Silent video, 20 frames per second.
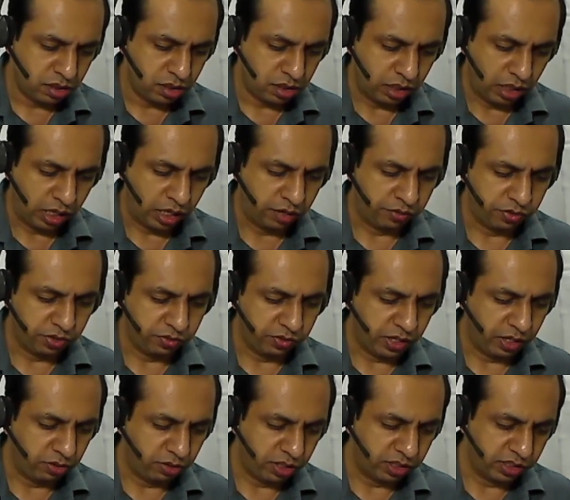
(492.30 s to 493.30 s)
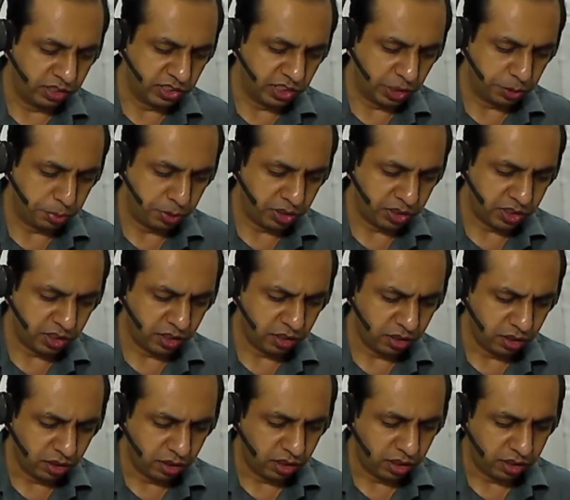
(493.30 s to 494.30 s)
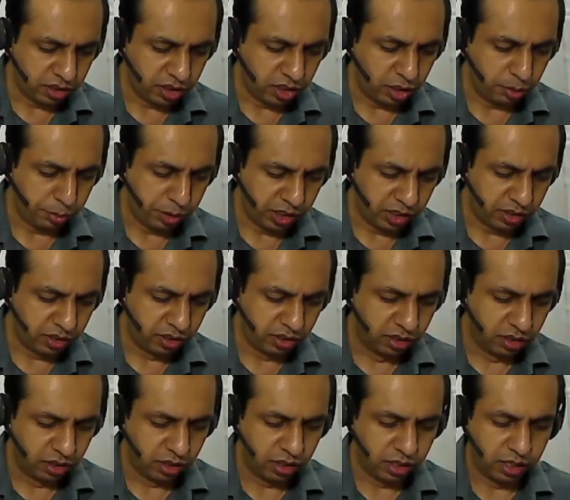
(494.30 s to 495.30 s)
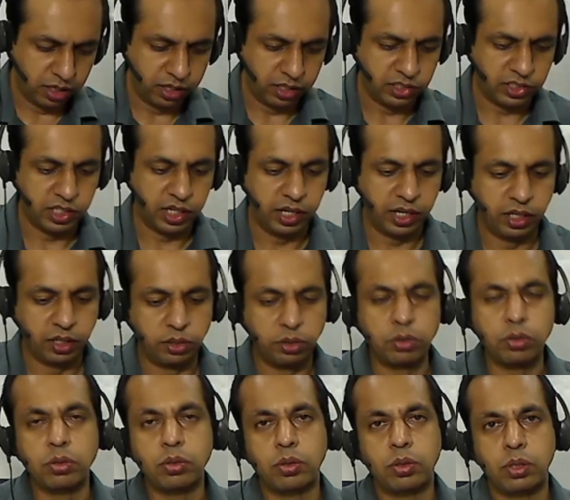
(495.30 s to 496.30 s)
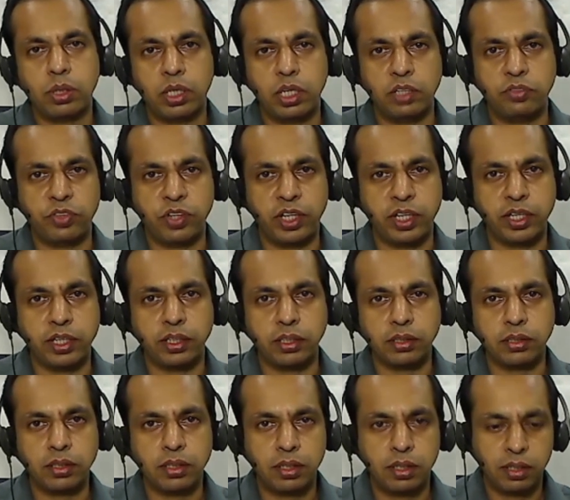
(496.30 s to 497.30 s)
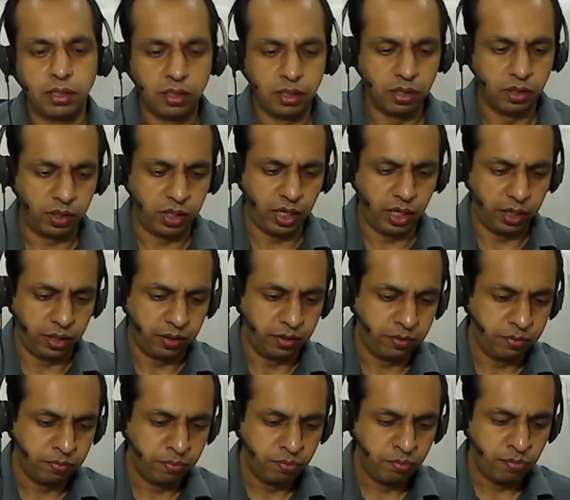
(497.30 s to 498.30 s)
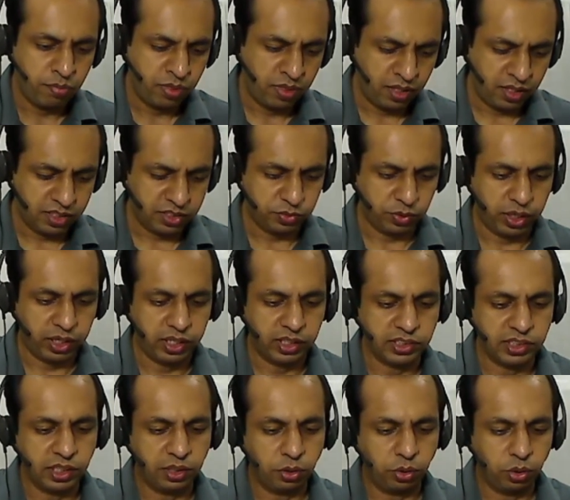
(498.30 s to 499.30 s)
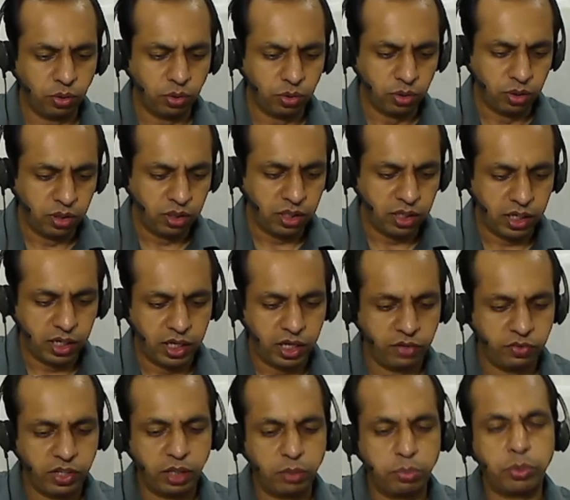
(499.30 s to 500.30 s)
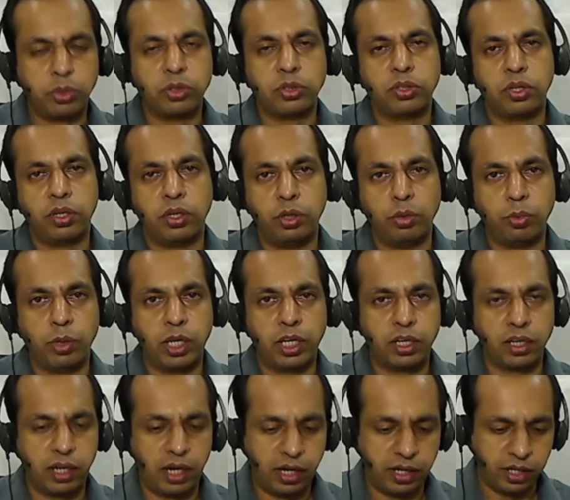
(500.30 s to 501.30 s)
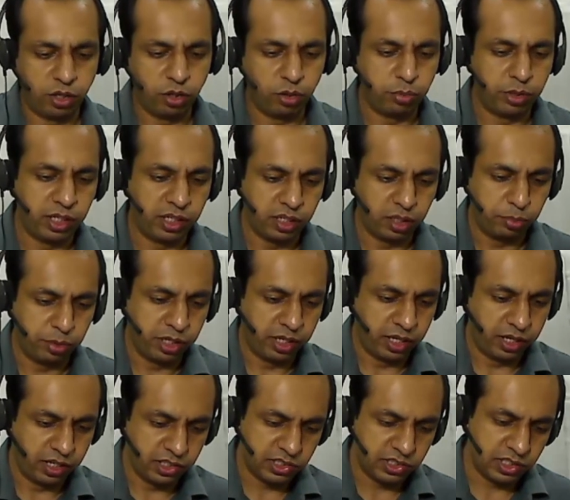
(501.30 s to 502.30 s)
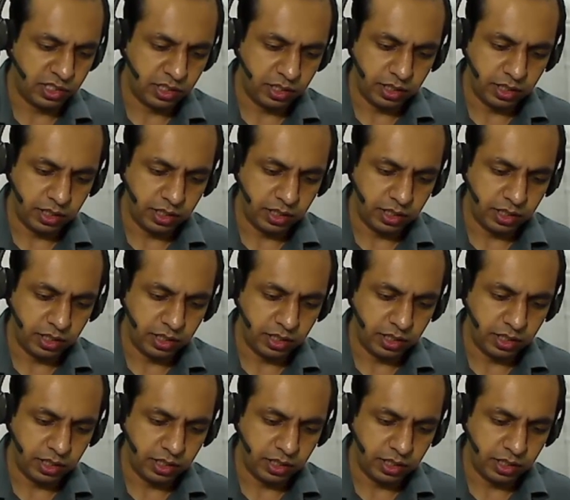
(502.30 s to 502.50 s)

I have to evaluate this expression in the limit RS tending to infinity, okay. It's very easy to do. I divide both numerator and denominator by RS.